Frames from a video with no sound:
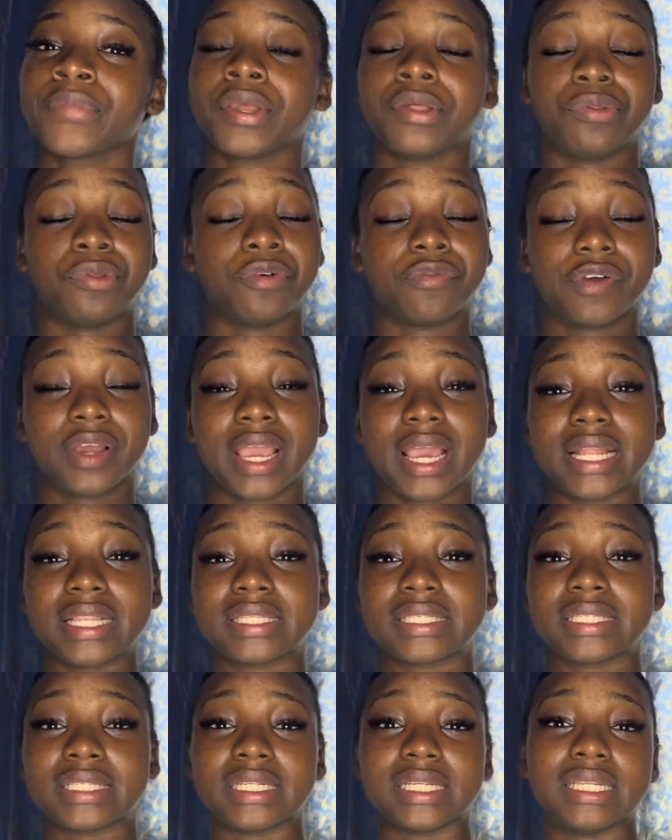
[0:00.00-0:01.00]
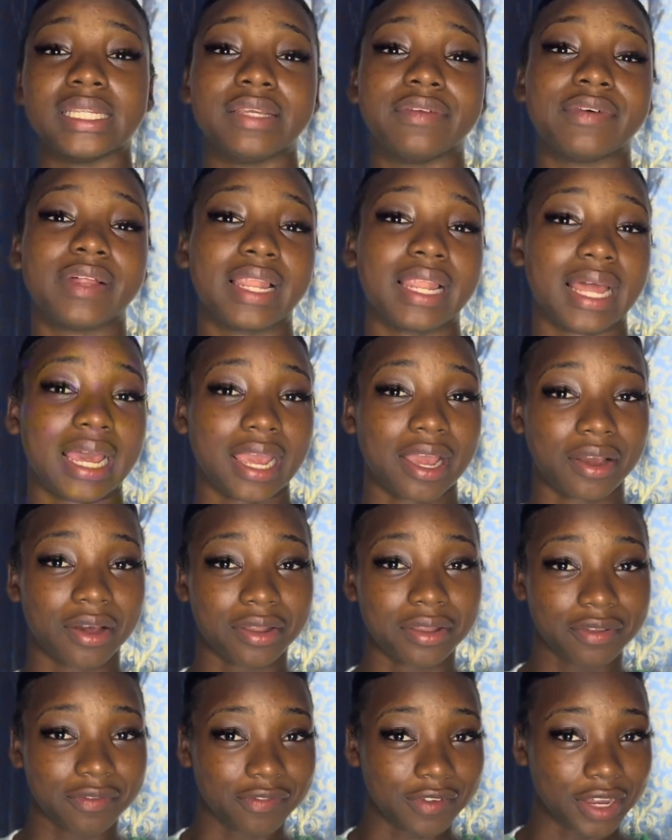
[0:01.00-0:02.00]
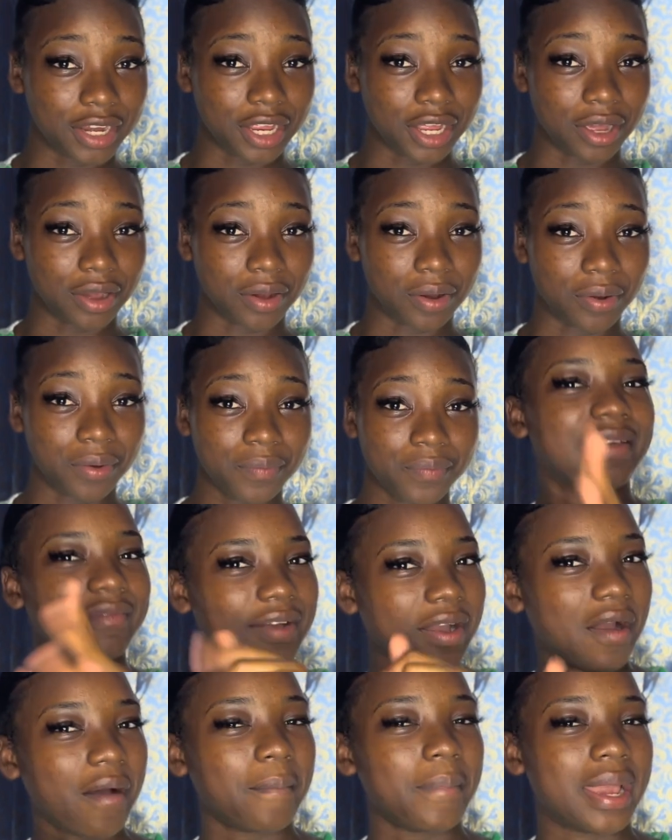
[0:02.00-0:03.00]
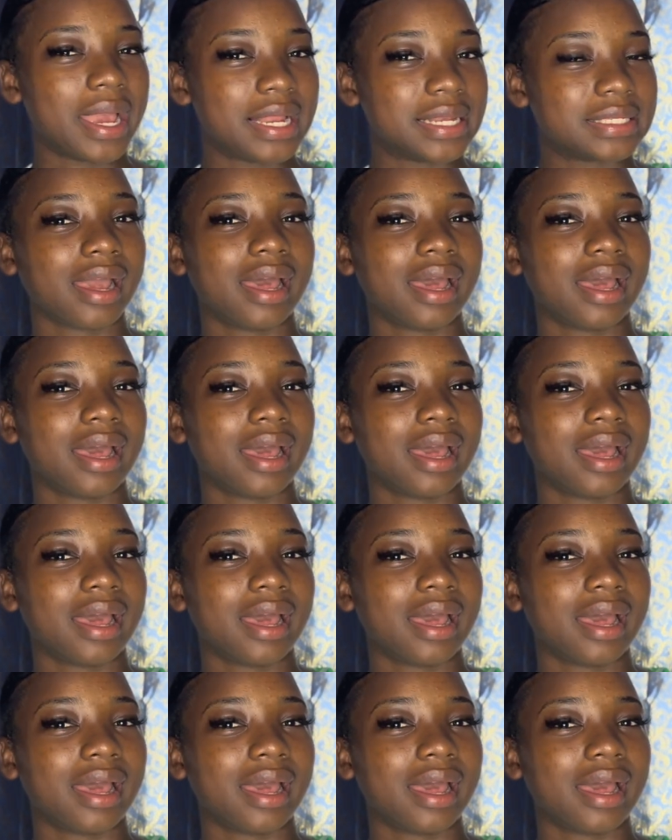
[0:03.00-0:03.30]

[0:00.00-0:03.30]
don't forget to leave a like on the video, leave a comment,